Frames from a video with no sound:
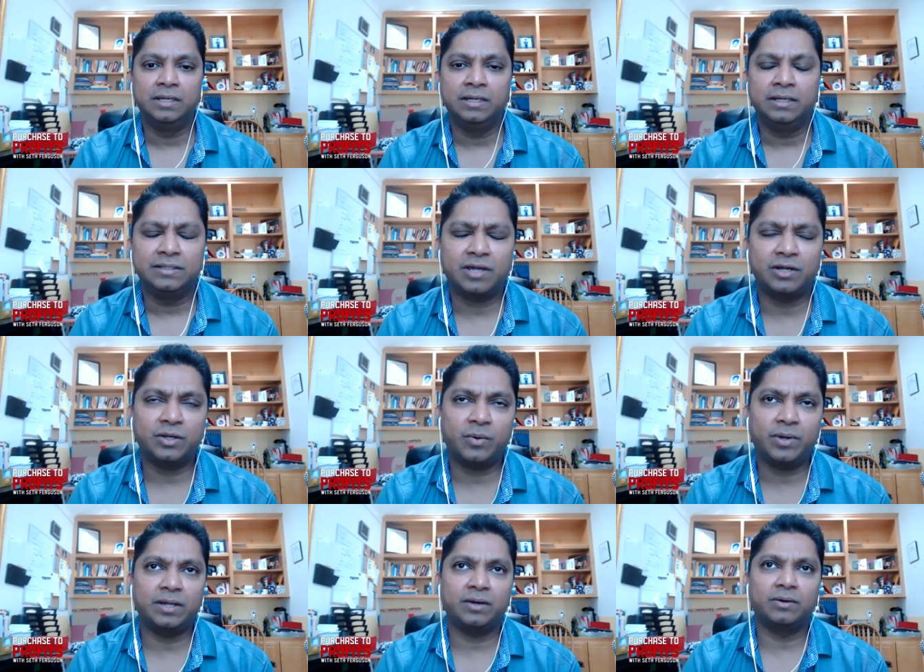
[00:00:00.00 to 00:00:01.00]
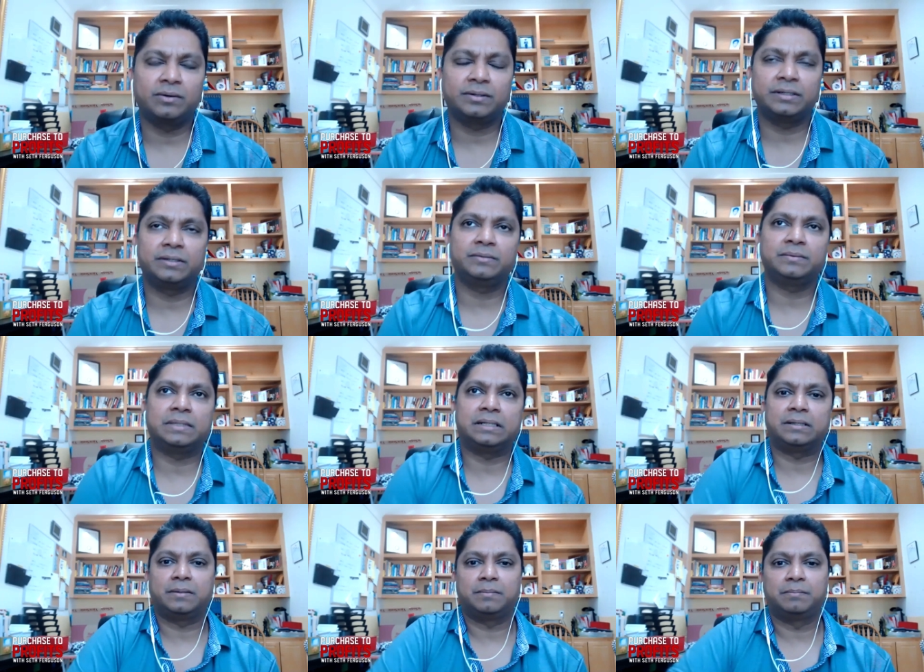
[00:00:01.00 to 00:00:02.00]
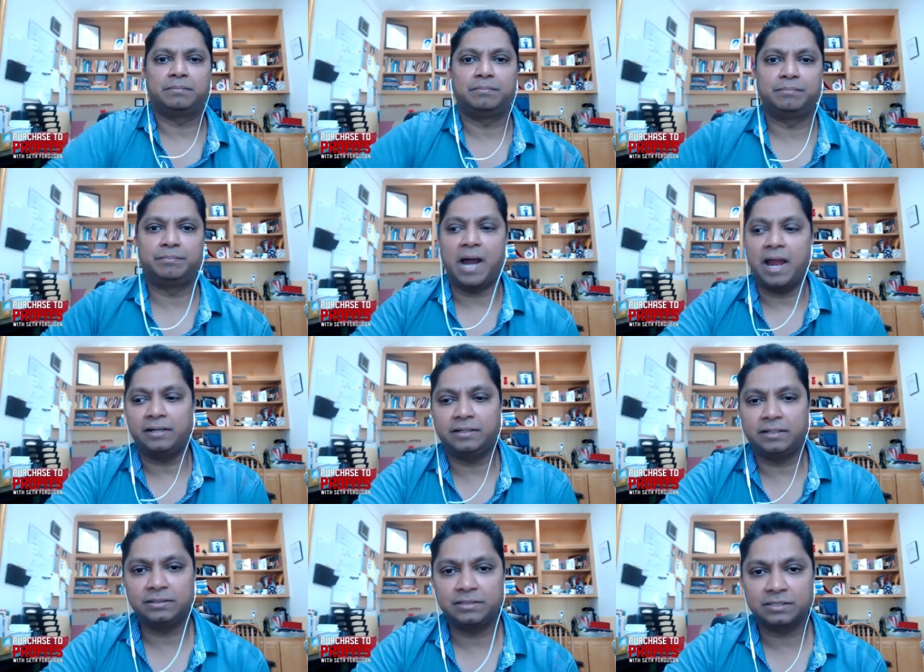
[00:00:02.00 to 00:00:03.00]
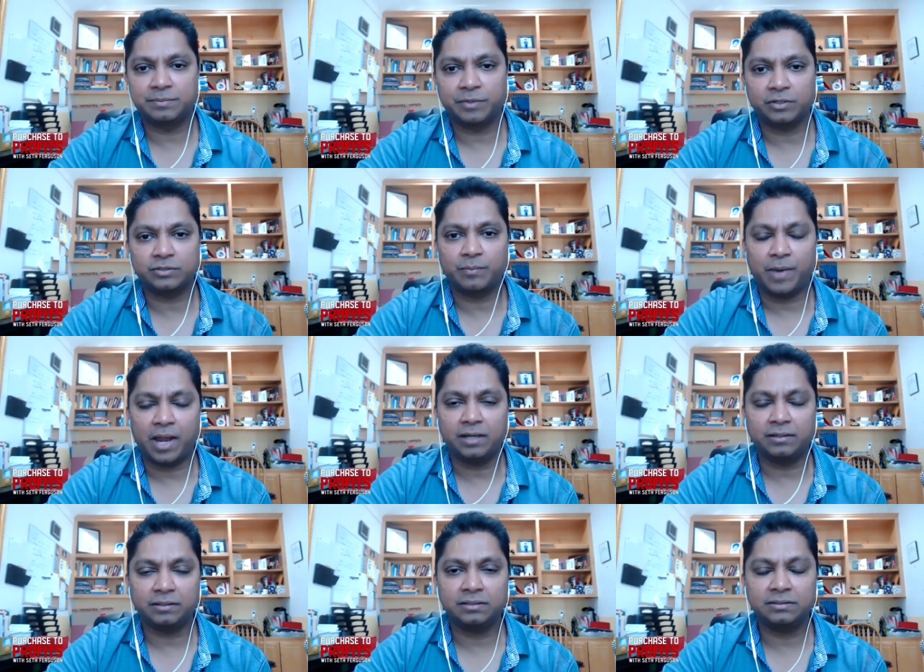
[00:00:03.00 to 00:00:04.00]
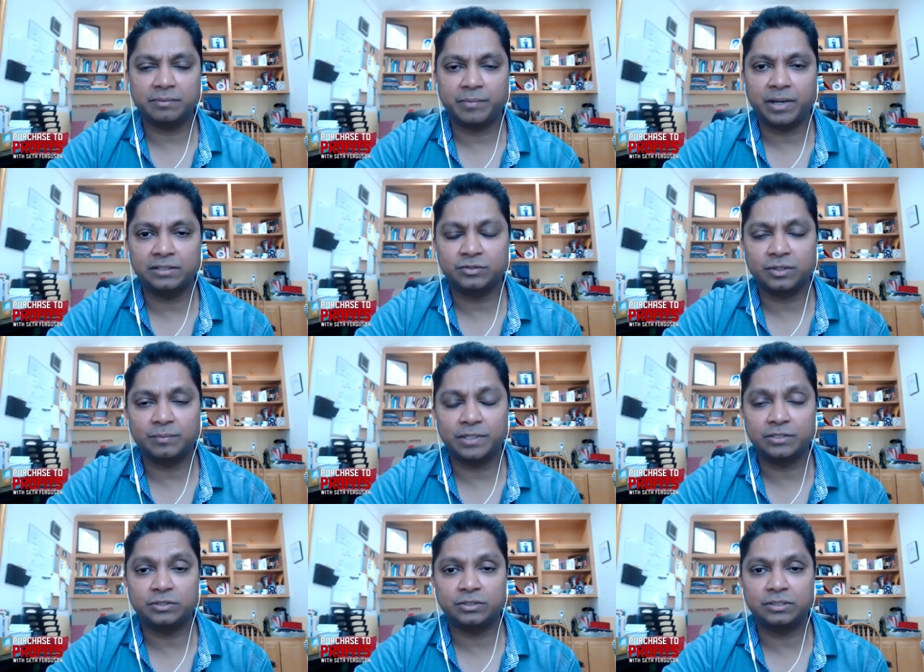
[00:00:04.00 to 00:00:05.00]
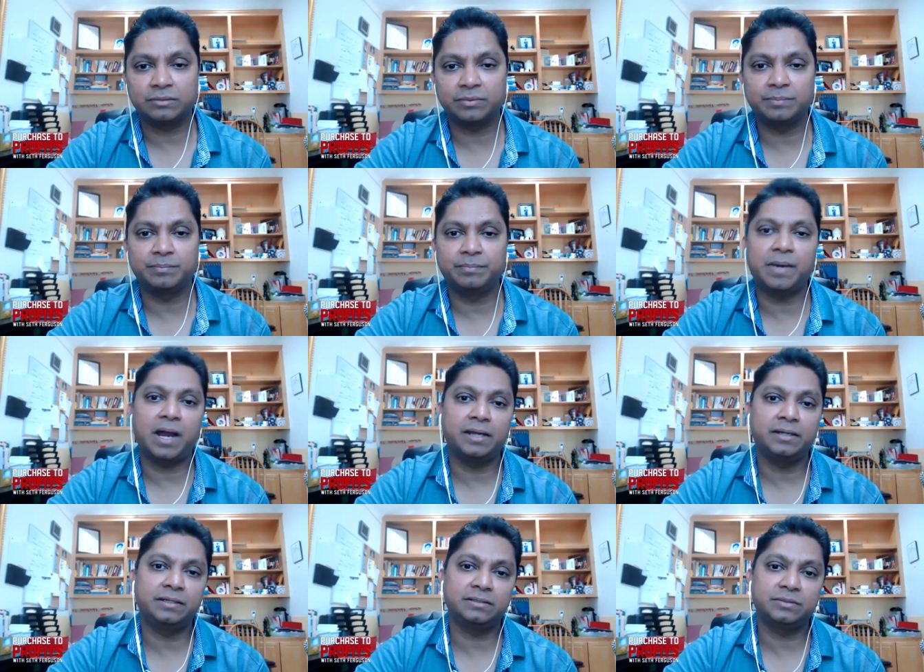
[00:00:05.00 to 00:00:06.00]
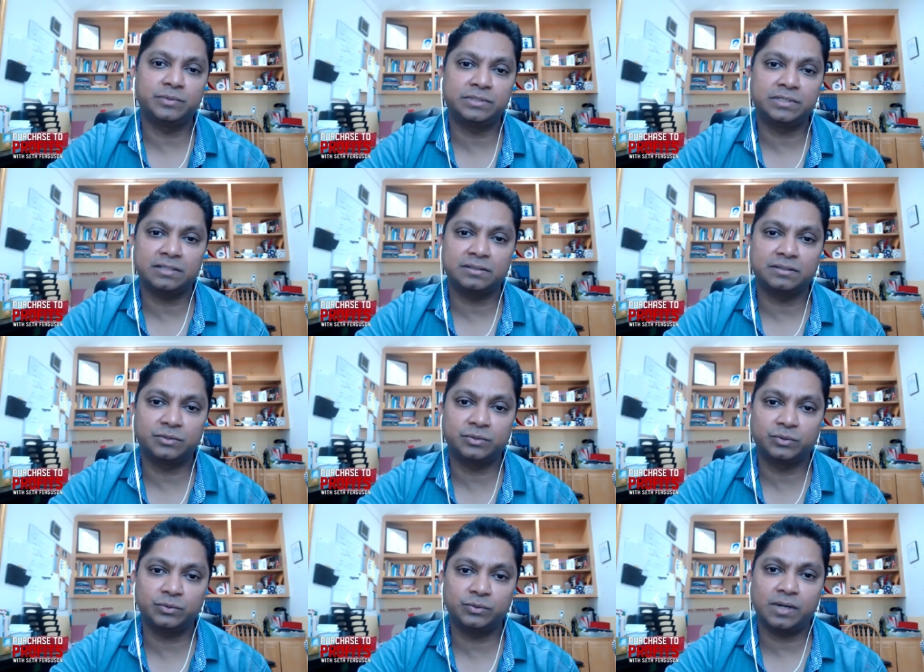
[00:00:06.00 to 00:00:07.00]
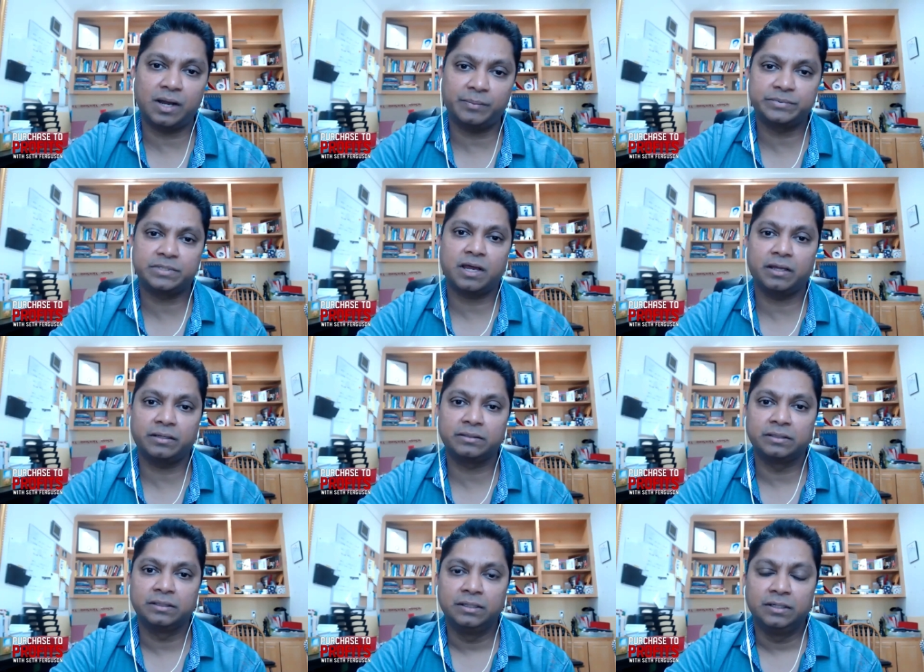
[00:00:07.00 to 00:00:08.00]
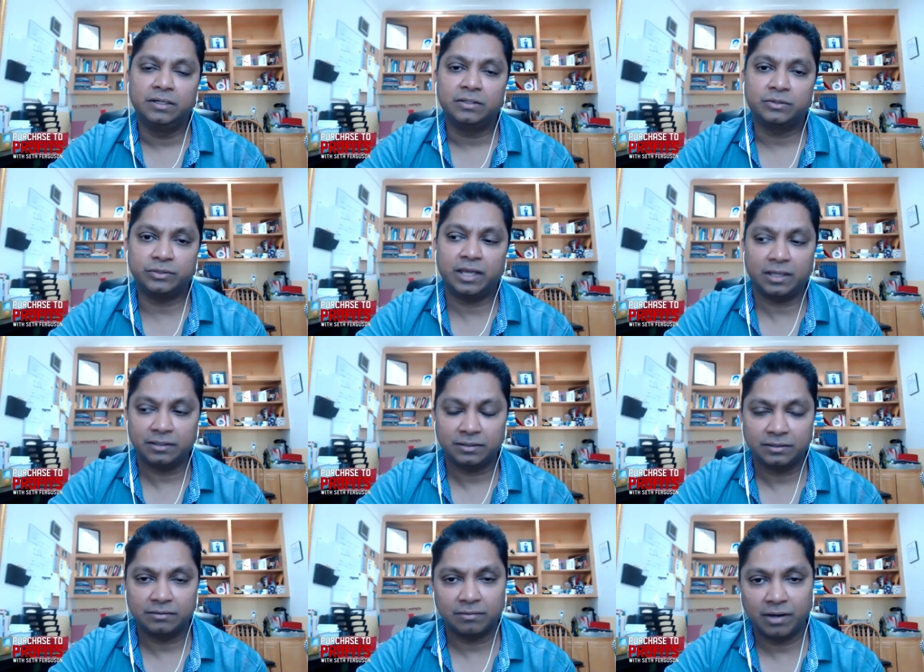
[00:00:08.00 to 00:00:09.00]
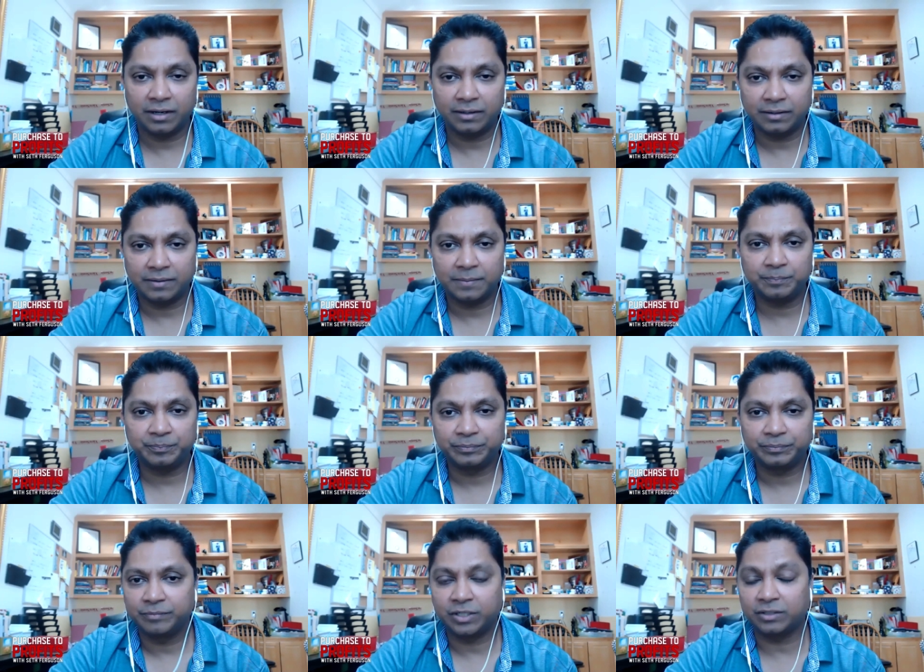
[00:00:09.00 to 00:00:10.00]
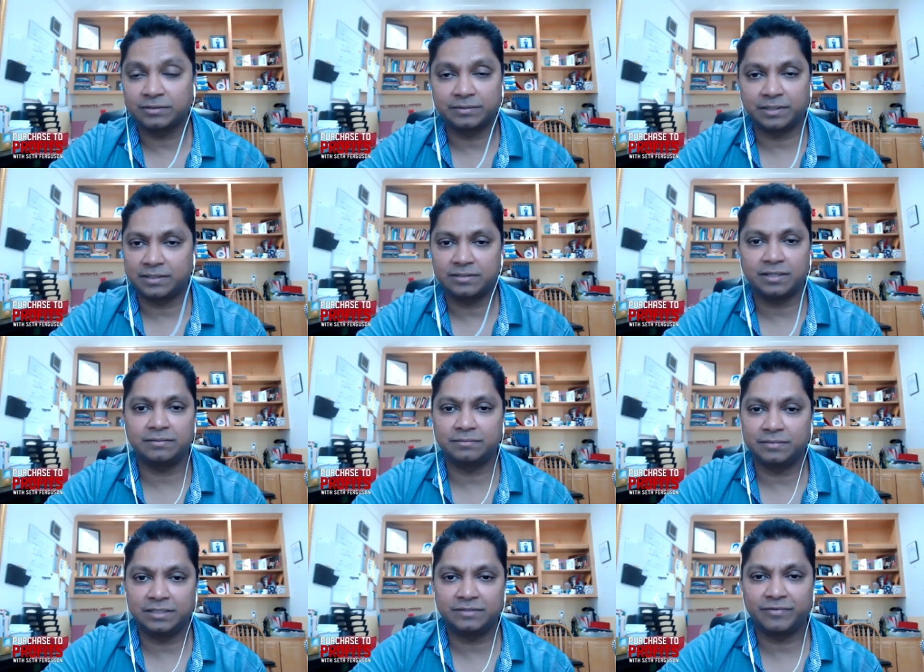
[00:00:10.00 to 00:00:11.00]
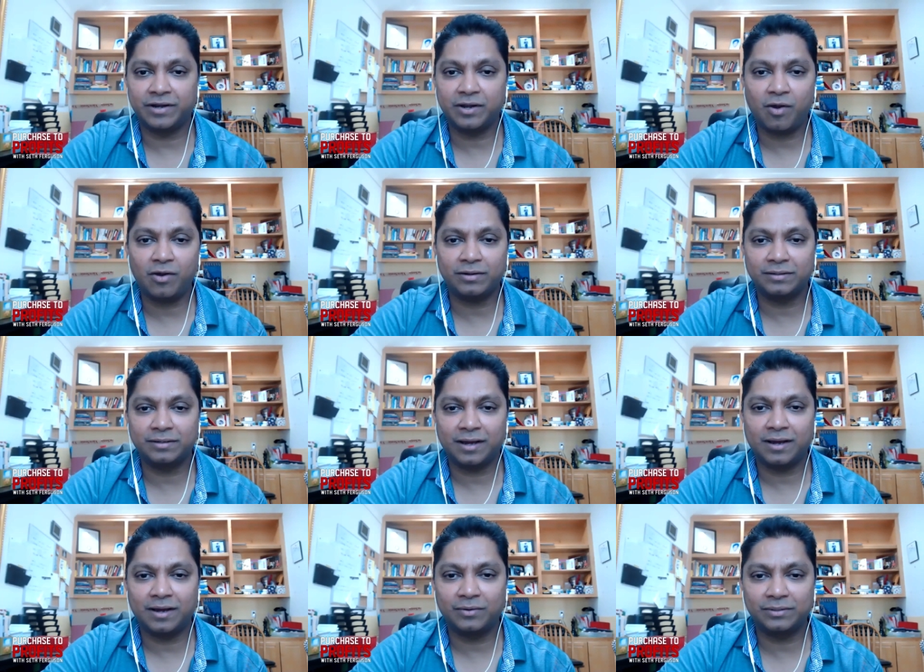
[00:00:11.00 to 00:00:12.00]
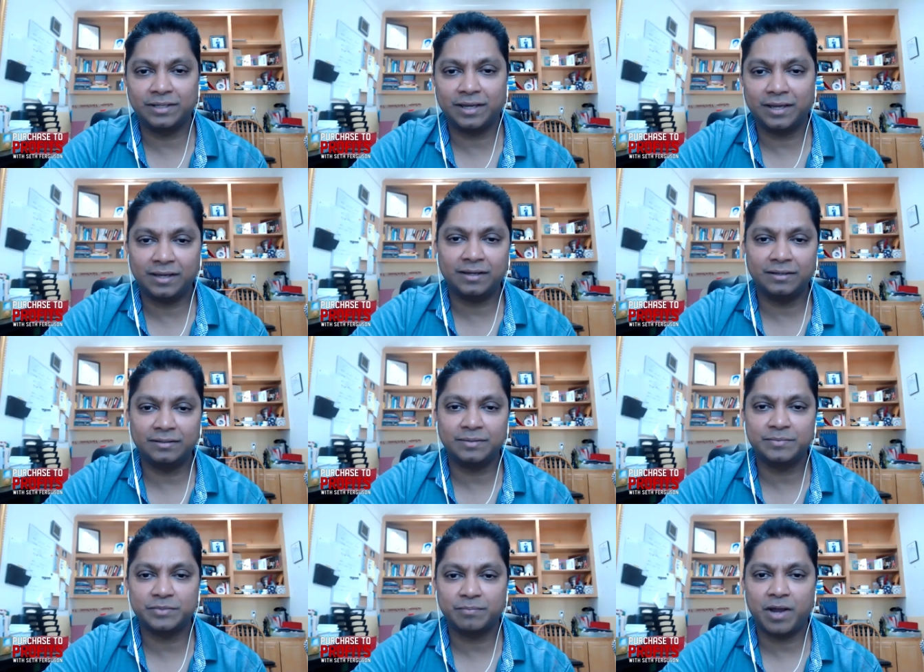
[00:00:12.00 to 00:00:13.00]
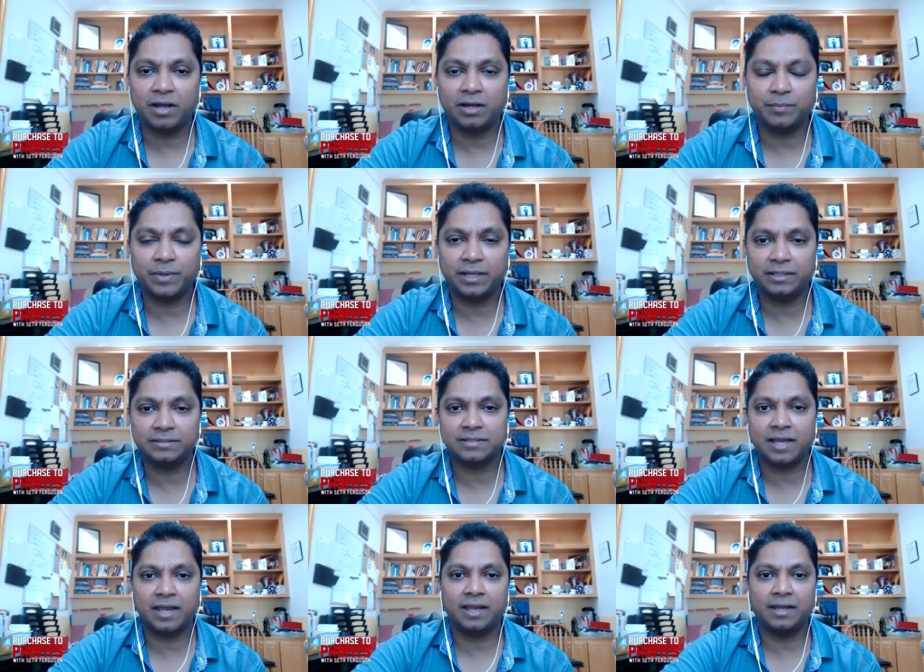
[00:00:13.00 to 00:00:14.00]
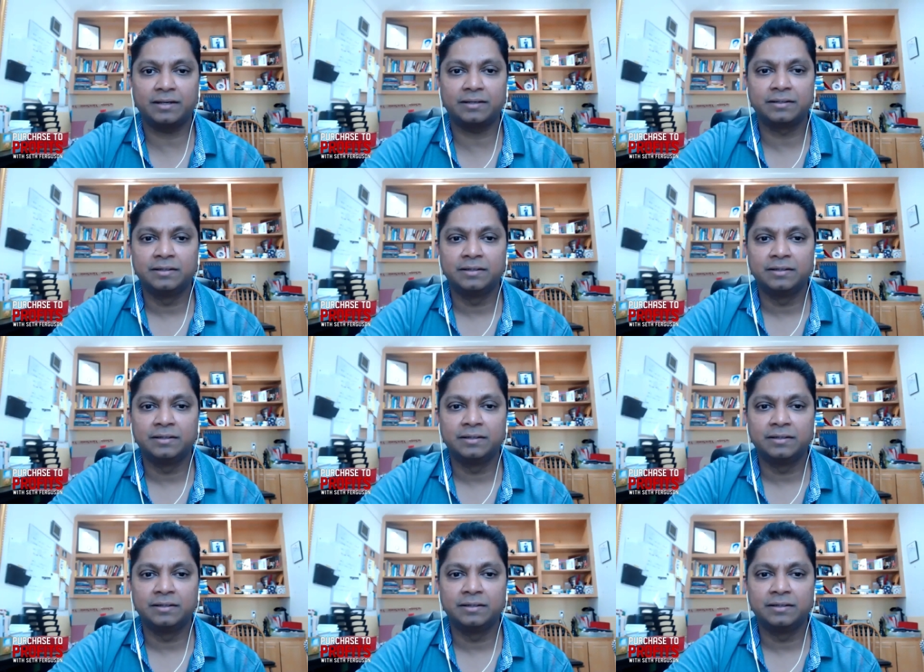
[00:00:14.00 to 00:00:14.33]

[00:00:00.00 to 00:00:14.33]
so i do not want to you know uh, buy a deal just because of buying deals but i just want to make sure we buy deals which has a true upside today right um, because as i said it's very hot out there in terms of marketplace and